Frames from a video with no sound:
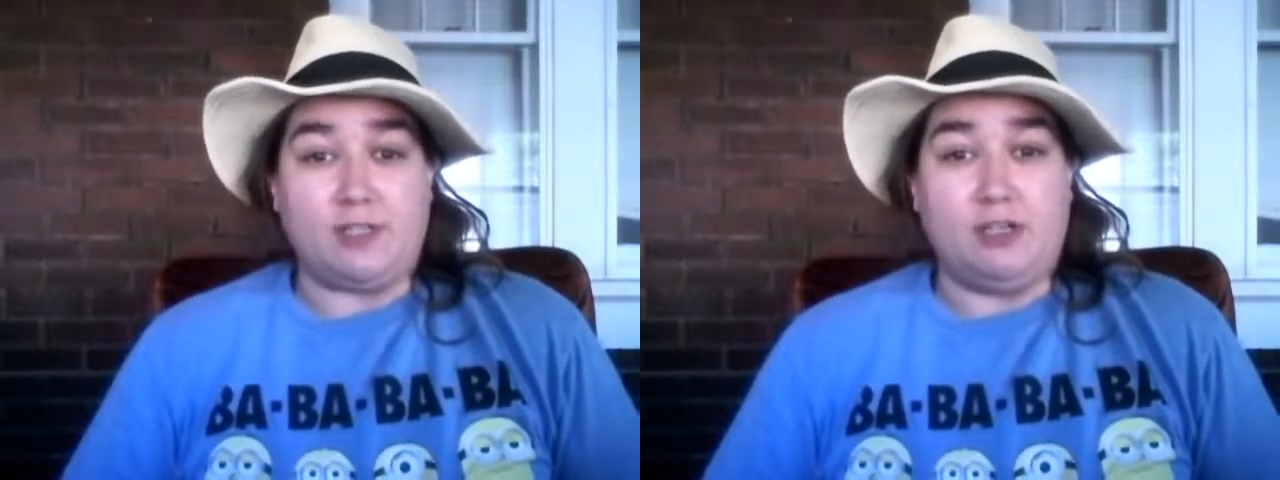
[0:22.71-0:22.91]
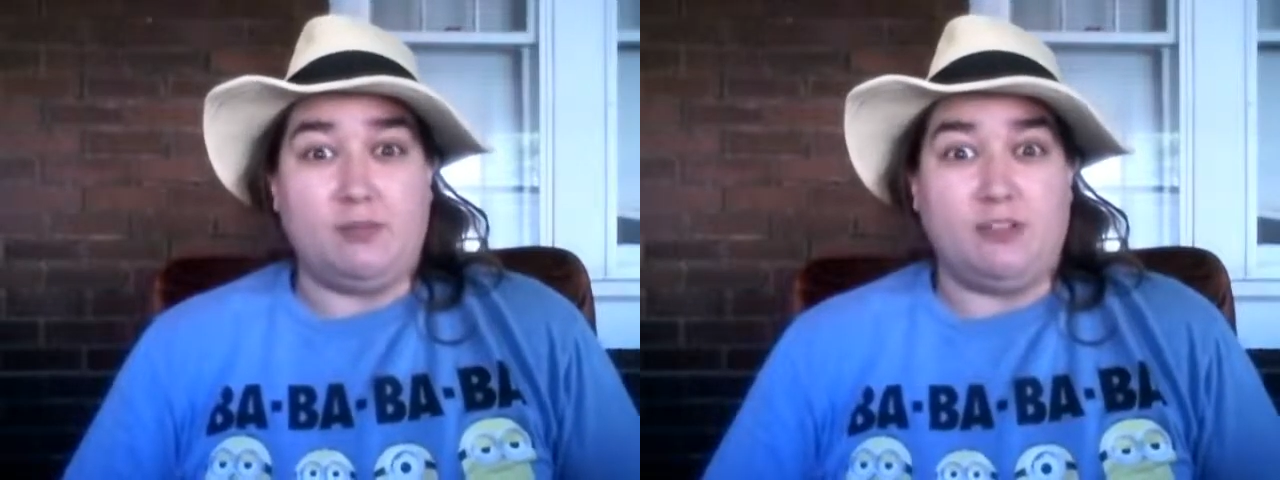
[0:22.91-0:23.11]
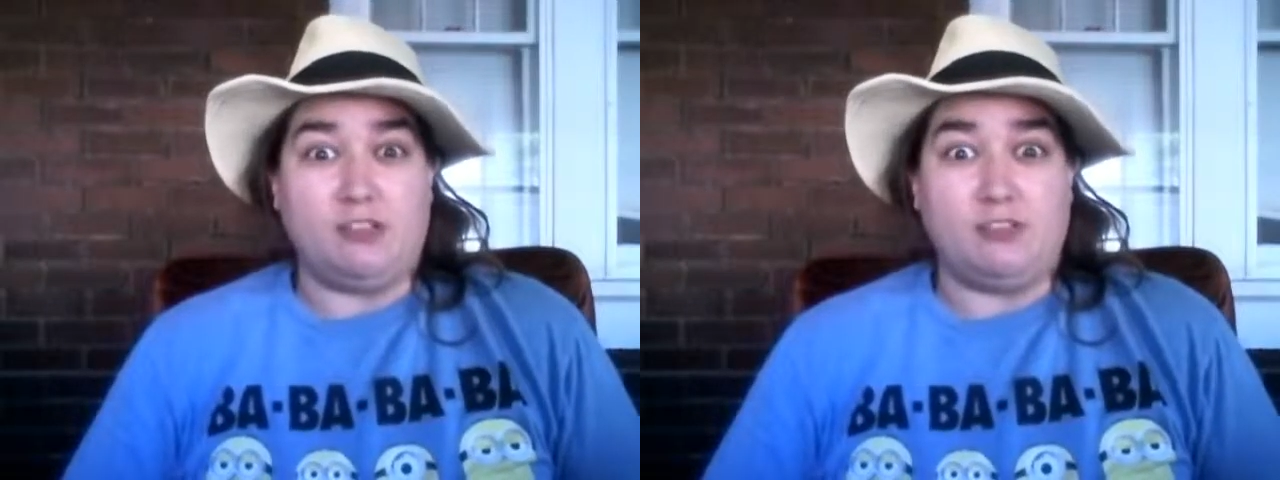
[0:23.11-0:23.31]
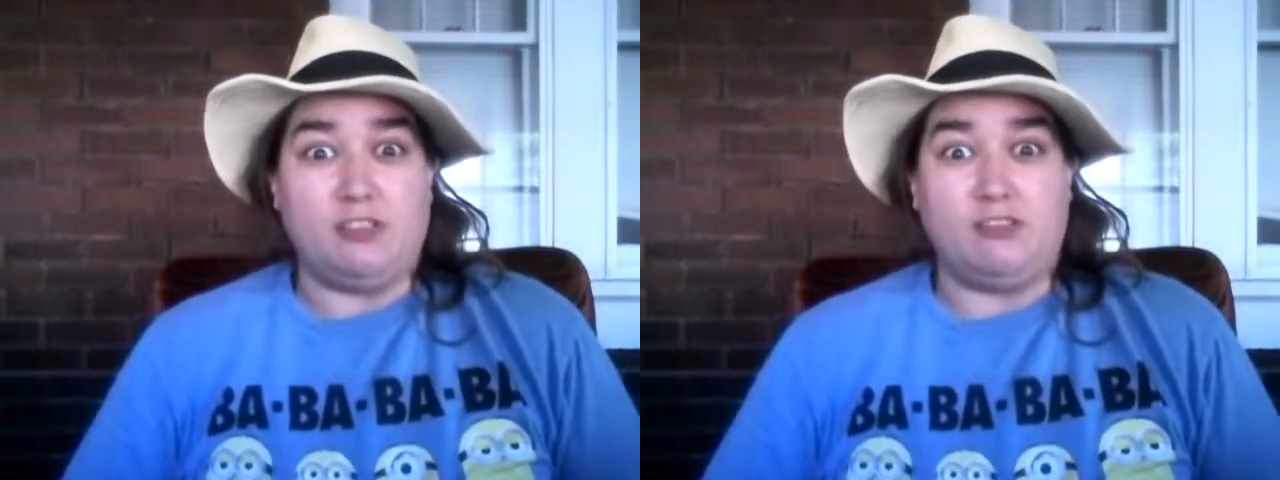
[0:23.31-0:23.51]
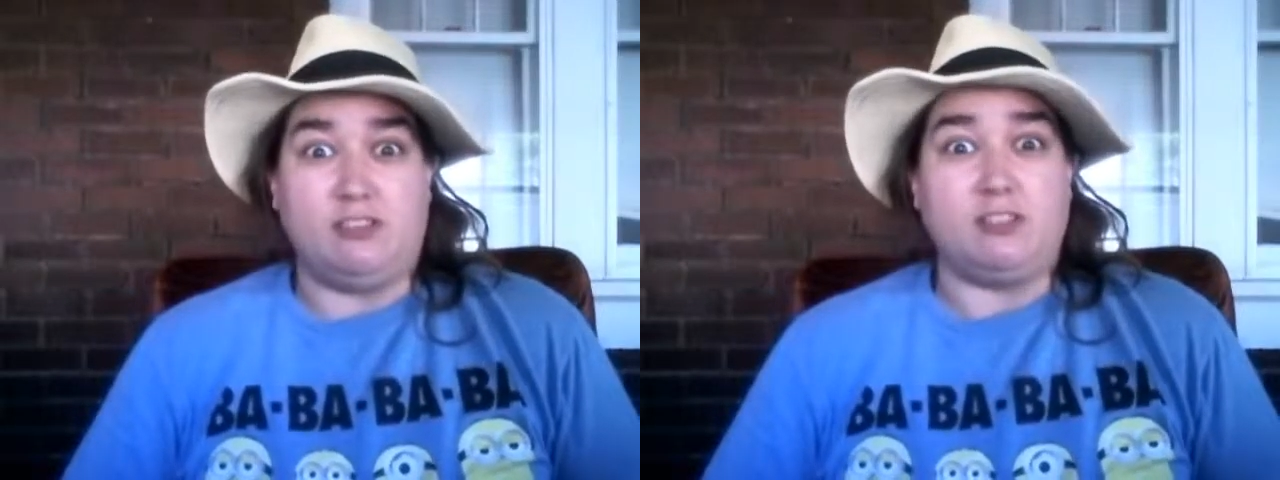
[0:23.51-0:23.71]
Amish, and
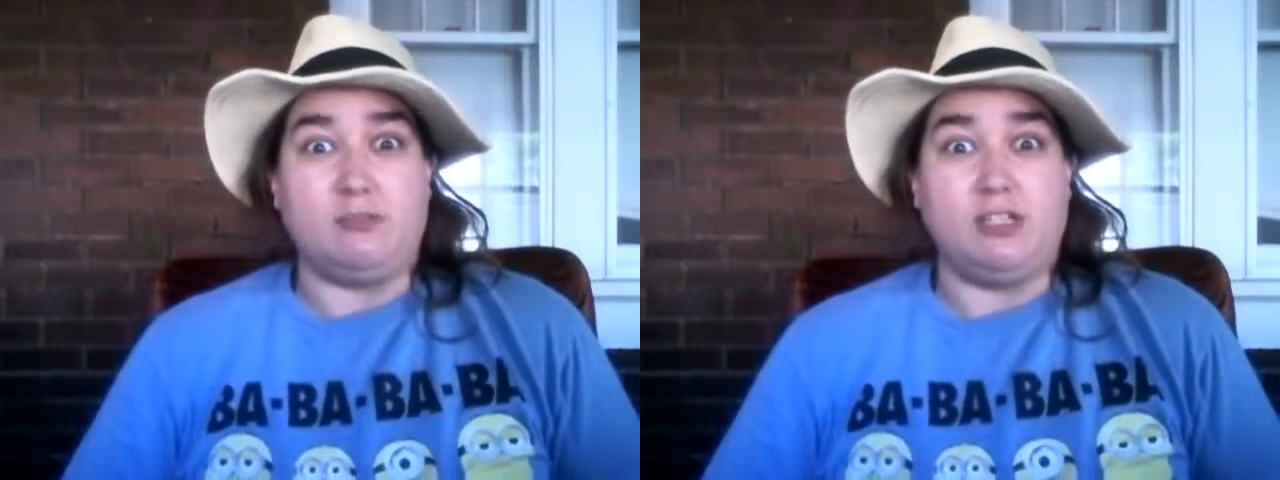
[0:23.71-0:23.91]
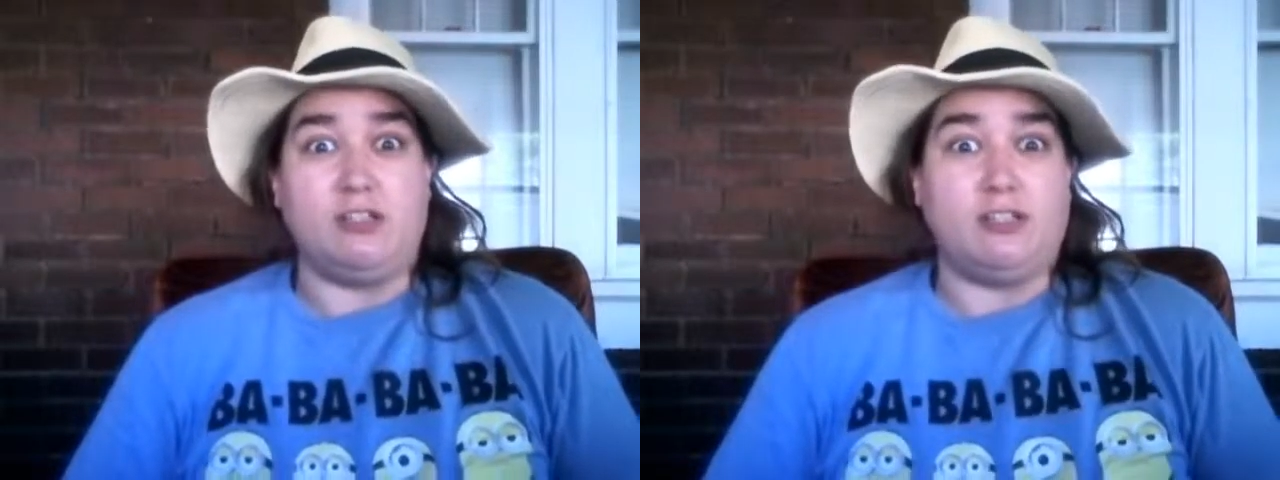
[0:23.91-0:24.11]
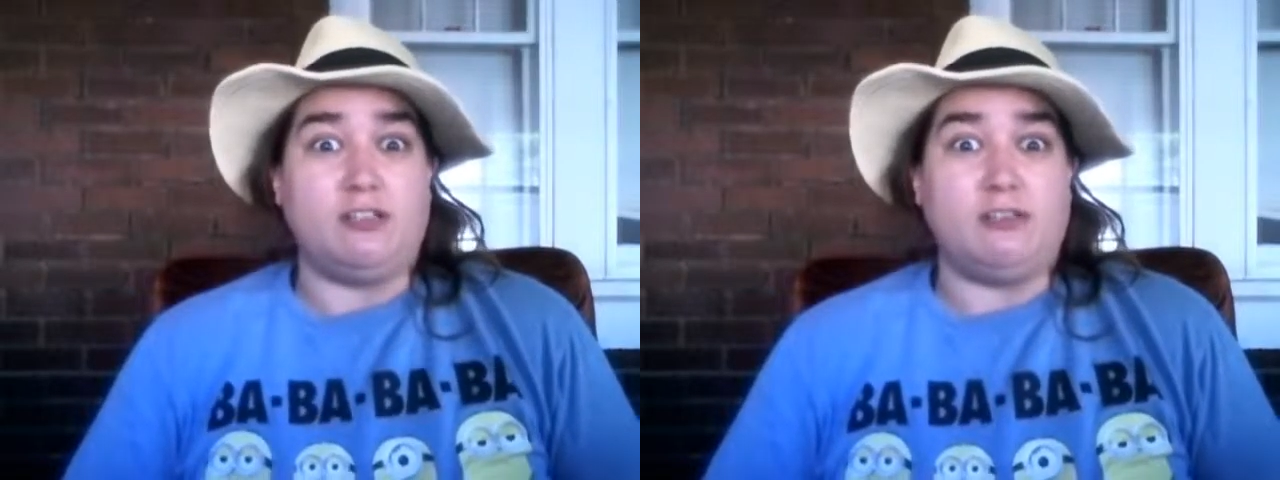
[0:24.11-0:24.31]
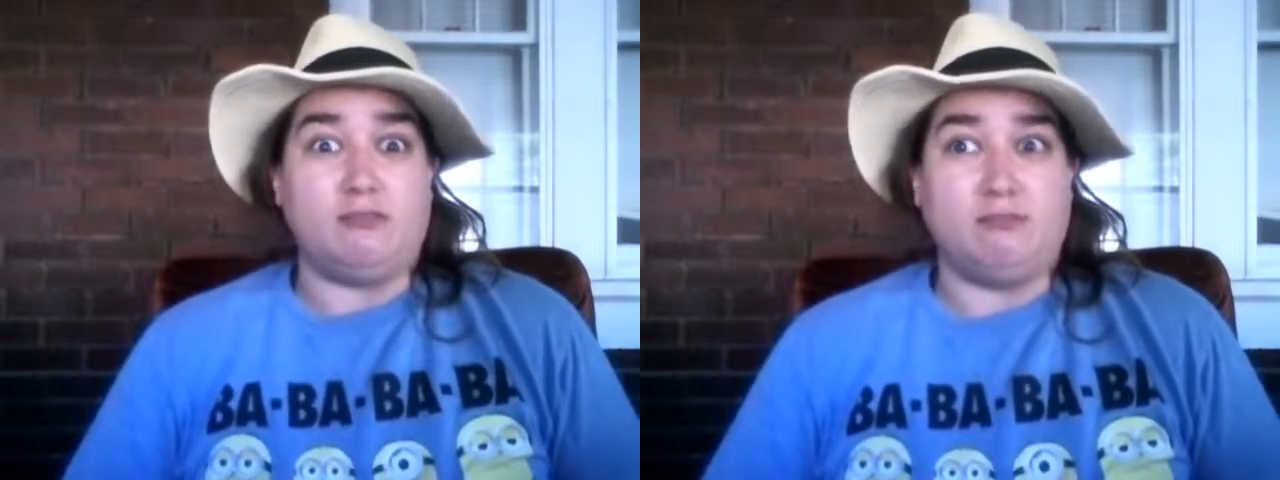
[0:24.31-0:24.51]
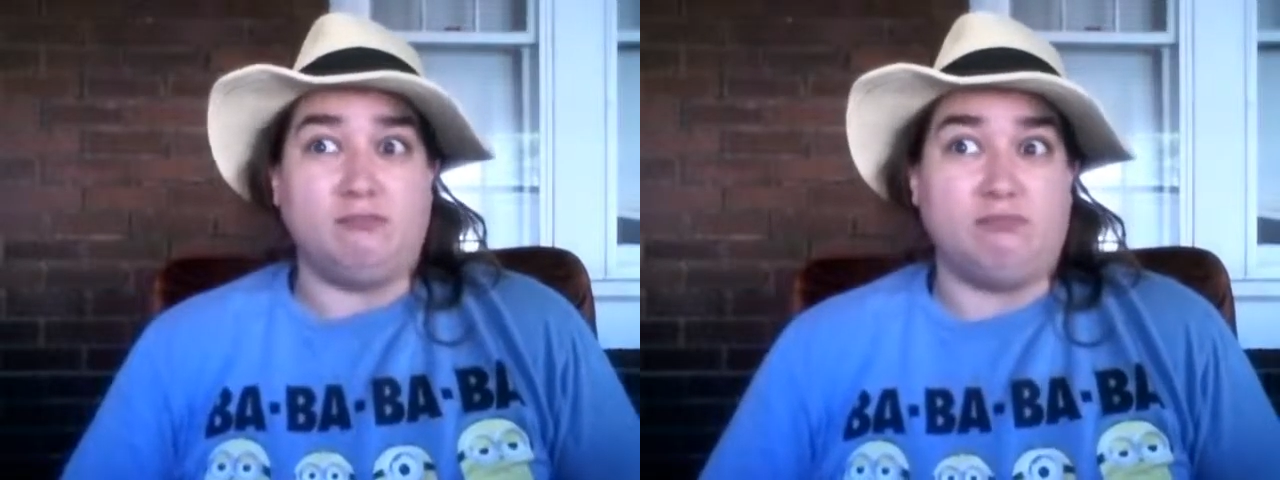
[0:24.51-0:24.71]
he's getting married
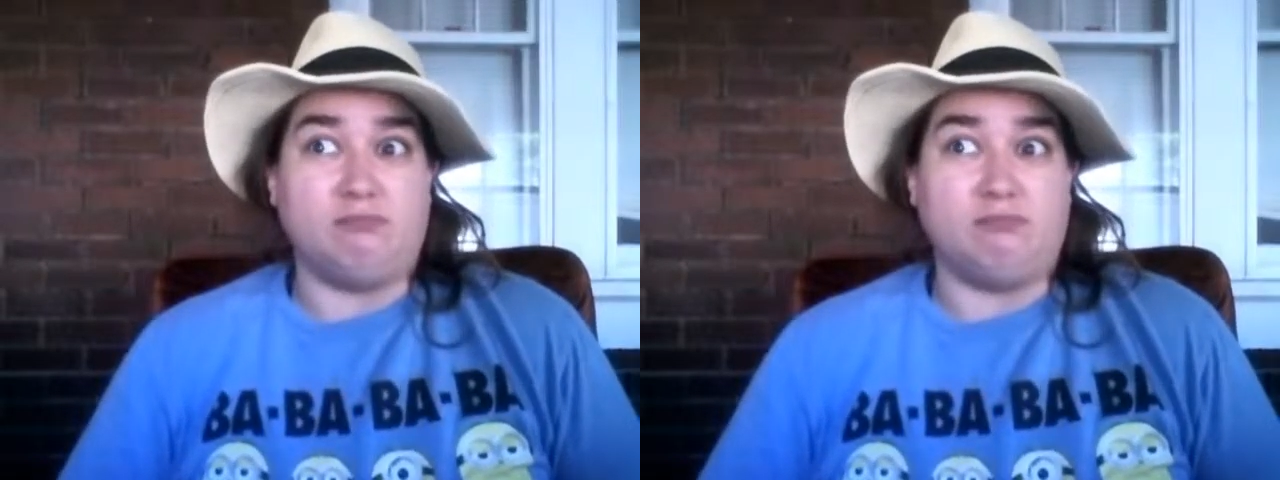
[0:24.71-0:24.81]
in,